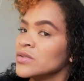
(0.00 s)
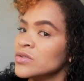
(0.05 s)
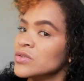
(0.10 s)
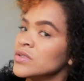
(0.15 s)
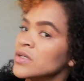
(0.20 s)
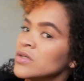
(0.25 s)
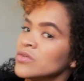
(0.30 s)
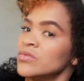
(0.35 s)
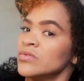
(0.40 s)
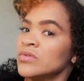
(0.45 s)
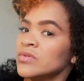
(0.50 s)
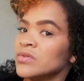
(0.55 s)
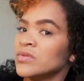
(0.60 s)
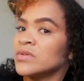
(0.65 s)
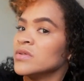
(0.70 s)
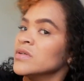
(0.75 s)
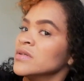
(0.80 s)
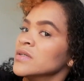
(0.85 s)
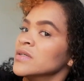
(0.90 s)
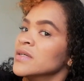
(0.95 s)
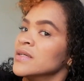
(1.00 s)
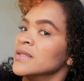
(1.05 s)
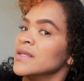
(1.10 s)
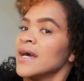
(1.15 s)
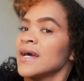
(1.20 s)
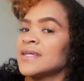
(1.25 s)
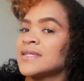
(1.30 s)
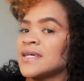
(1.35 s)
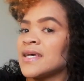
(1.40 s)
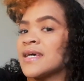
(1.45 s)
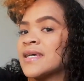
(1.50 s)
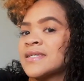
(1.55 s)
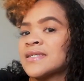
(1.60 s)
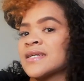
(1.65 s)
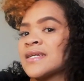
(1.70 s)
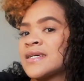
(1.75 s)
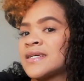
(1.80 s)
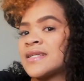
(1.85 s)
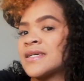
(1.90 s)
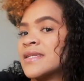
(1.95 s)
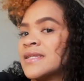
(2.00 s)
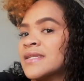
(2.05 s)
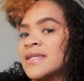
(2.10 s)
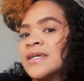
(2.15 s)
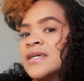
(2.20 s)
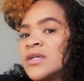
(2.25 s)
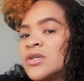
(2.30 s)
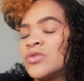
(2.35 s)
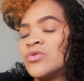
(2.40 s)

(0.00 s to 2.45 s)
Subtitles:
you know, that's actually the thing.